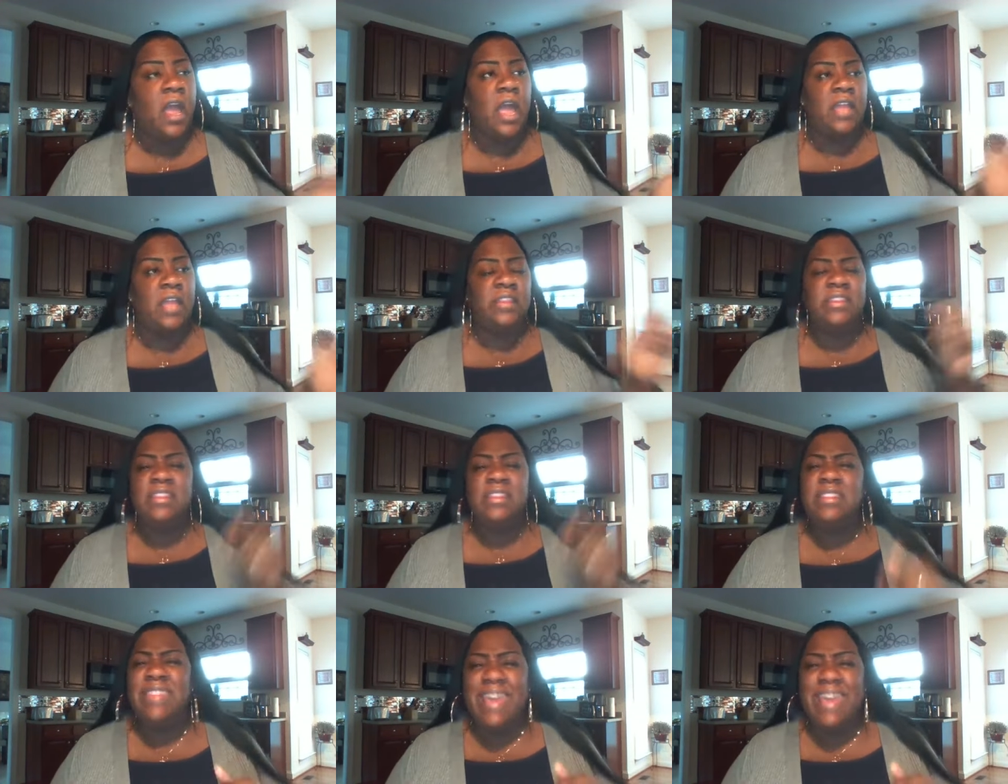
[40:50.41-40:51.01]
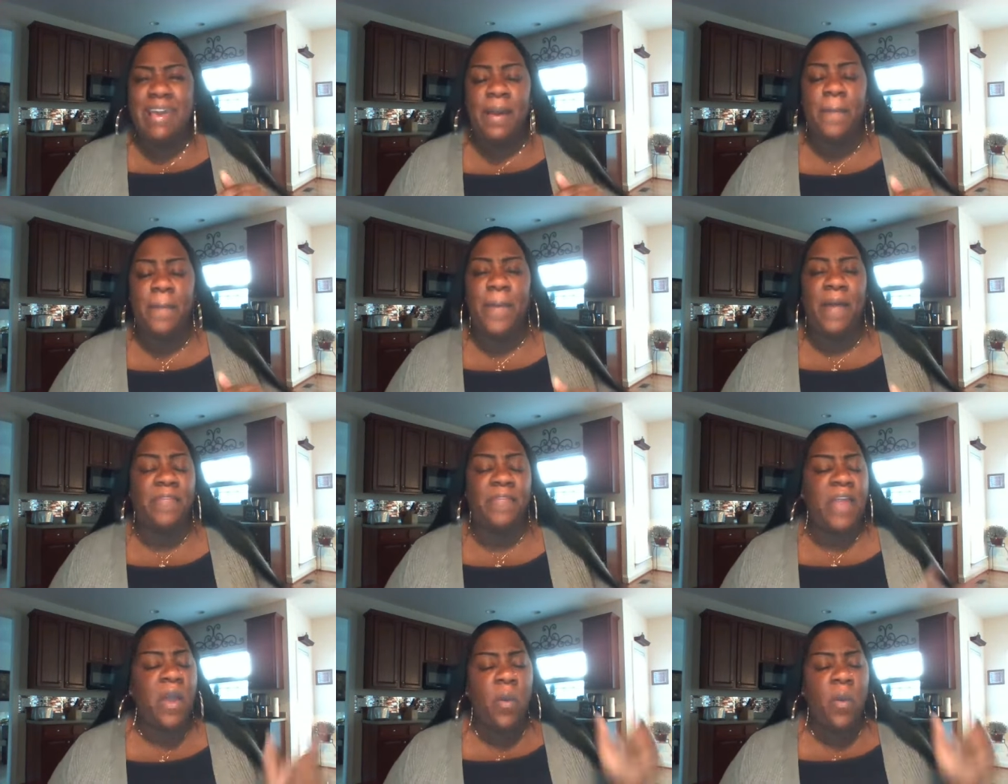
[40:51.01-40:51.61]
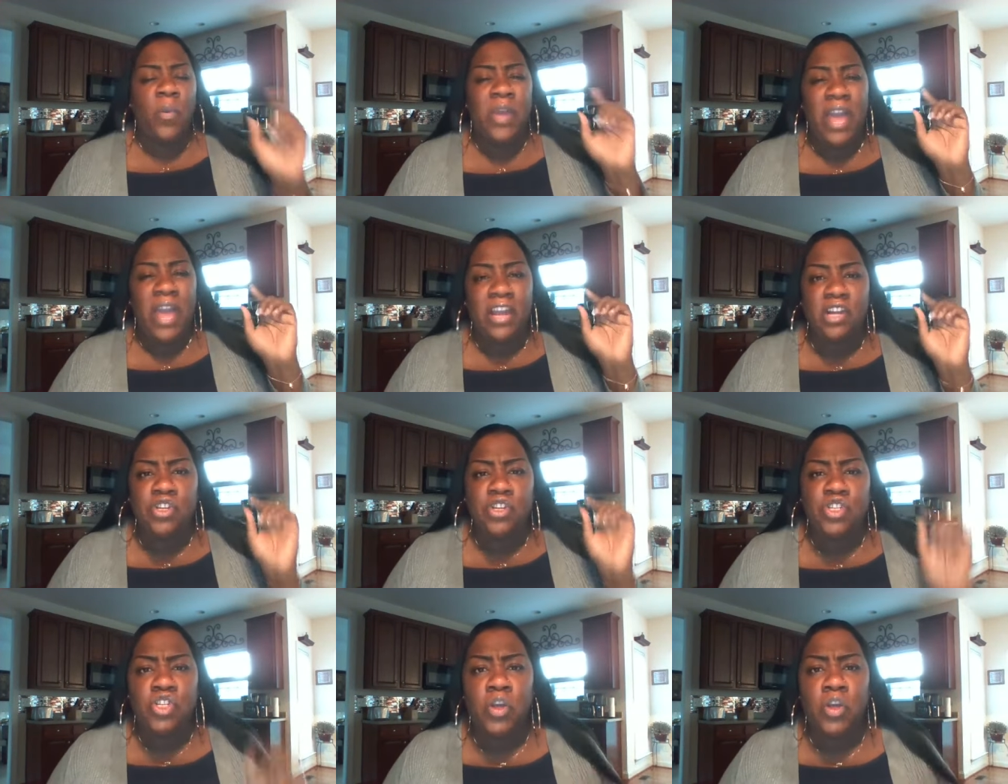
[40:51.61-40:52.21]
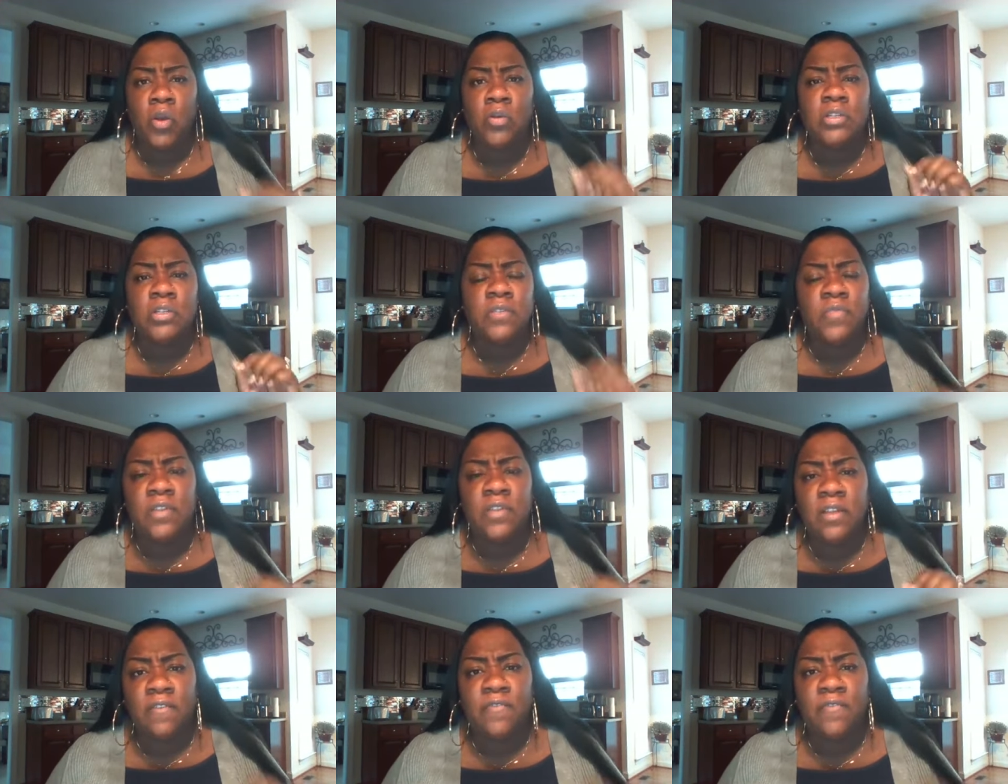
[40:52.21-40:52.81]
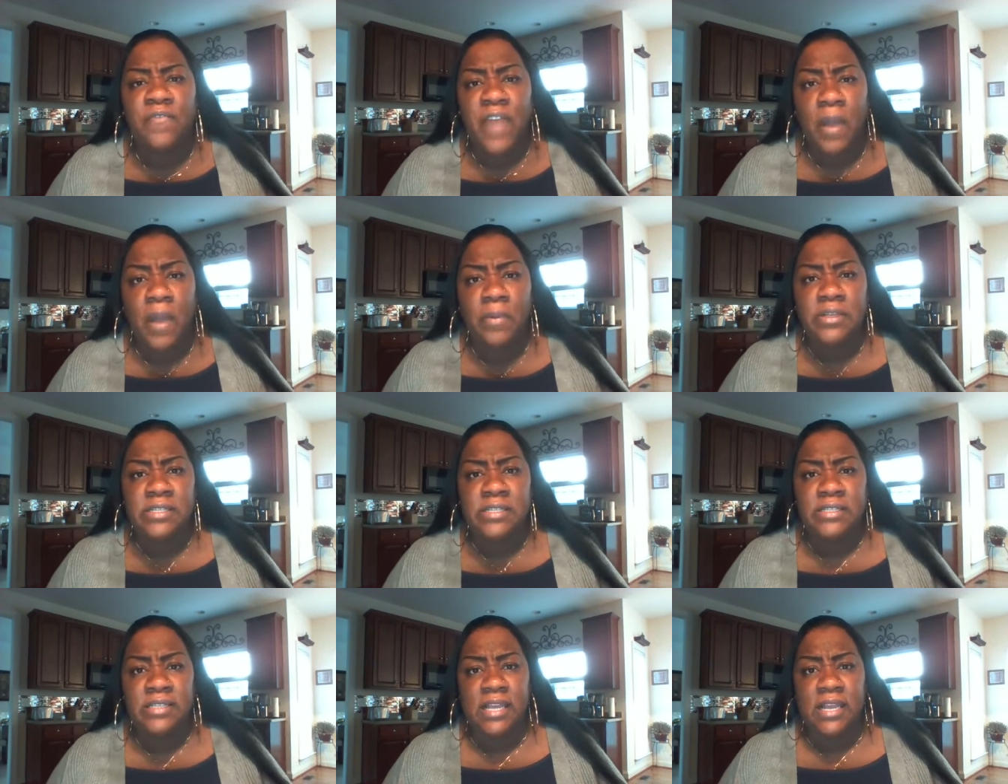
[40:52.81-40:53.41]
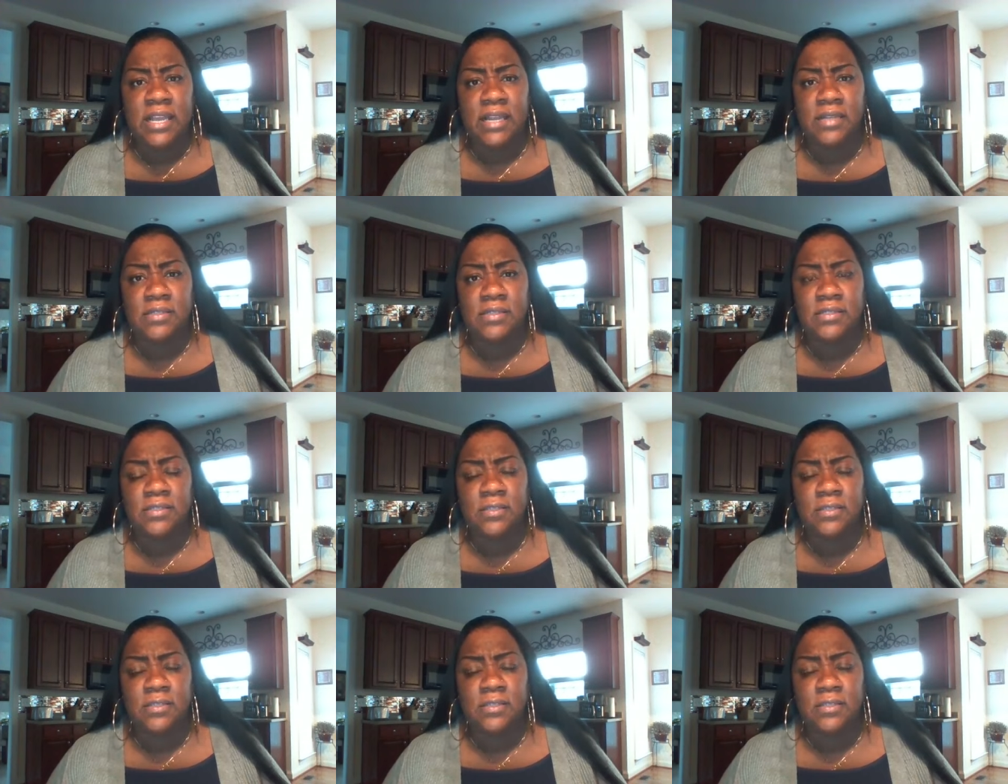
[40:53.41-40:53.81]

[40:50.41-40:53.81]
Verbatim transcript: And think about that. We got a church full of Pharisees.